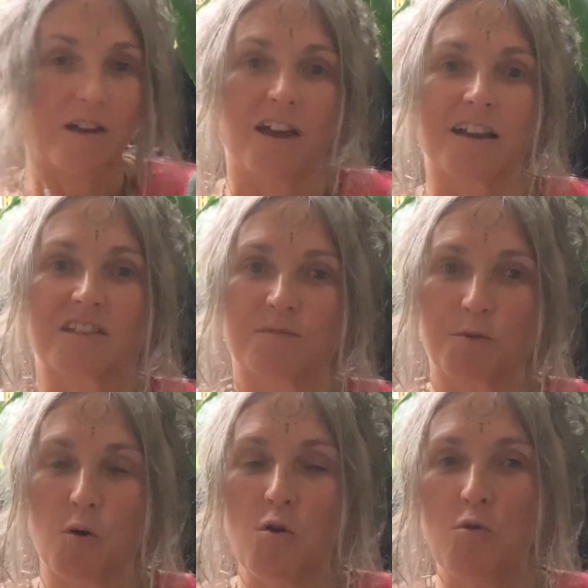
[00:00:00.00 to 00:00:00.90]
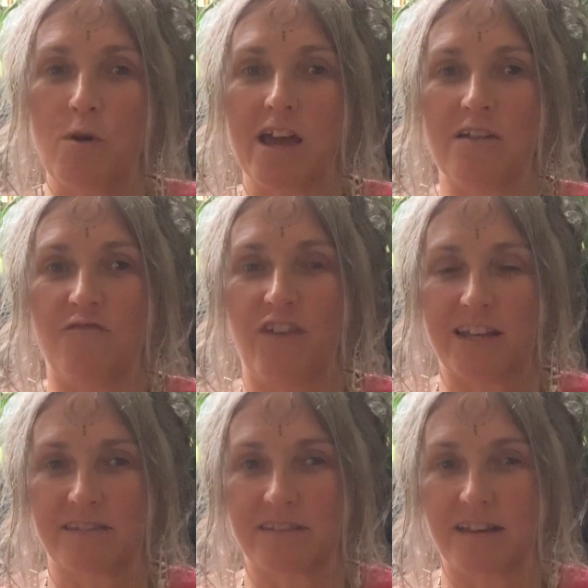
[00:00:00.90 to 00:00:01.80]
Explore where
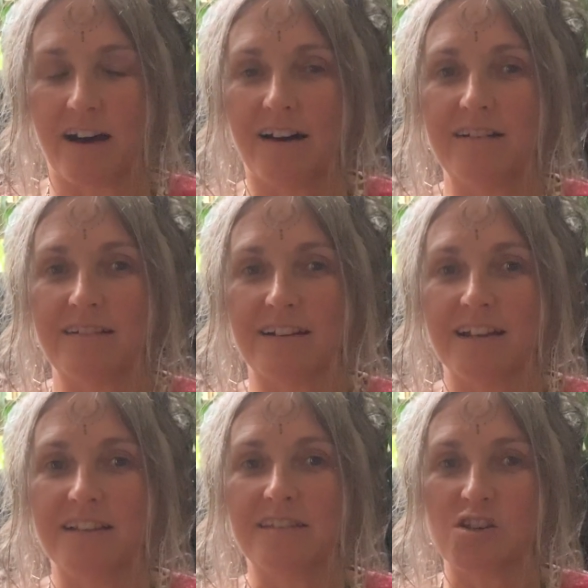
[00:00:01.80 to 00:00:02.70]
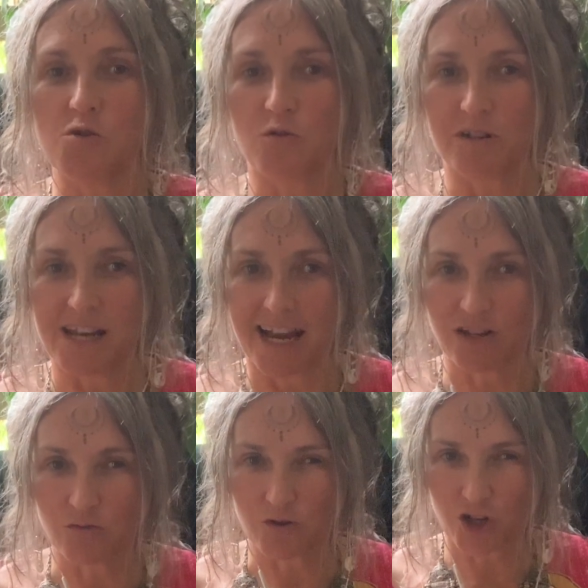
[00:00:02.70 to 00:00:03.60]
Vesta is in your
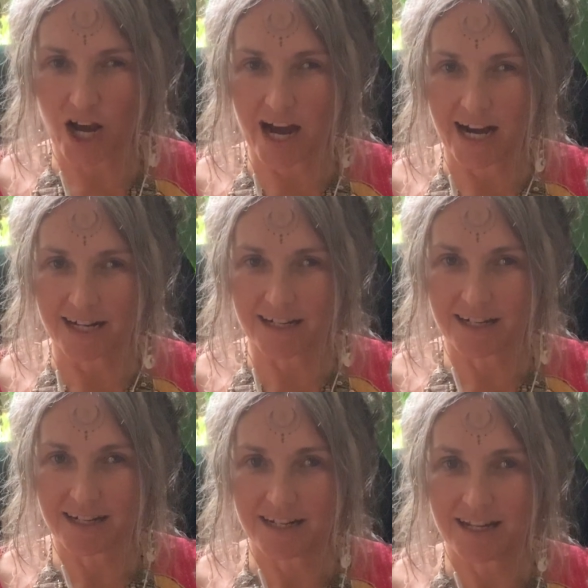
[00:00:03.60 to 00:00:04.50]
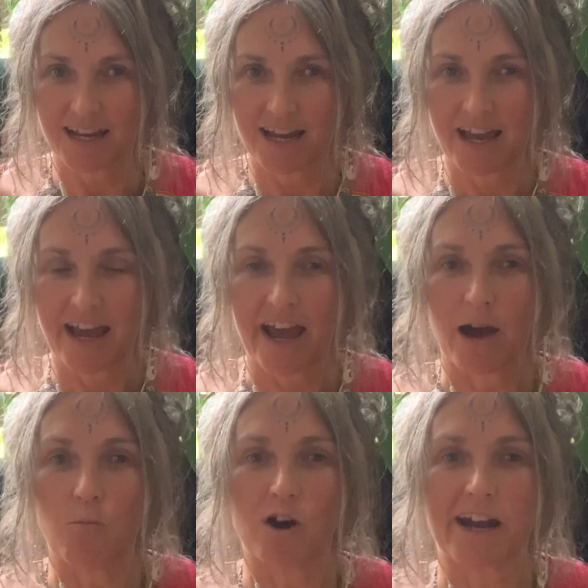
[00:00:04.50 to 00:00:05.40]
natal chart
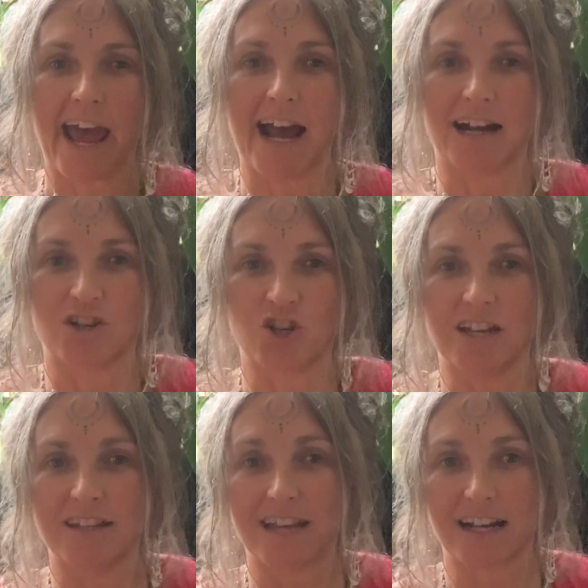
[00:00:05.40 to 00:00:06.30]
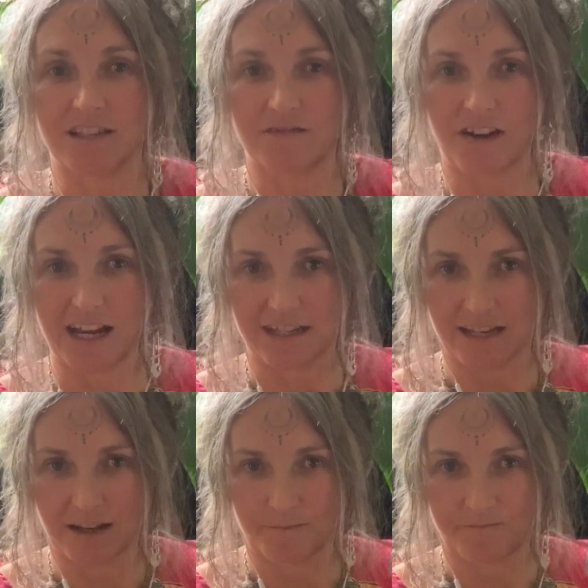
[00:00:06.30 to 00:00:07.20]
and what house she is
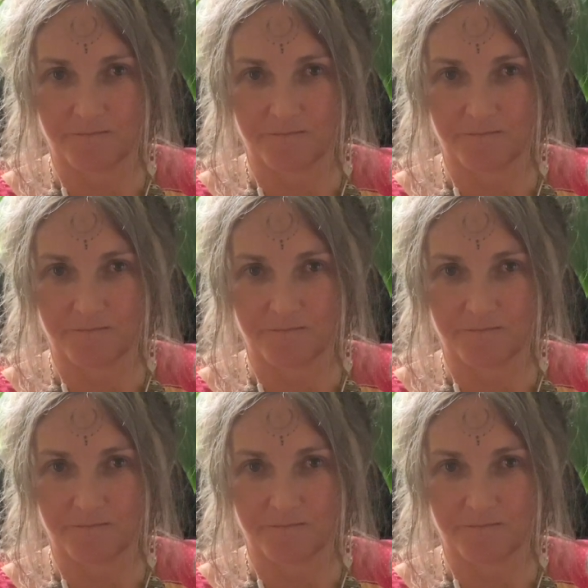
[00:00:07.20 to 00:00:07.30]
activating.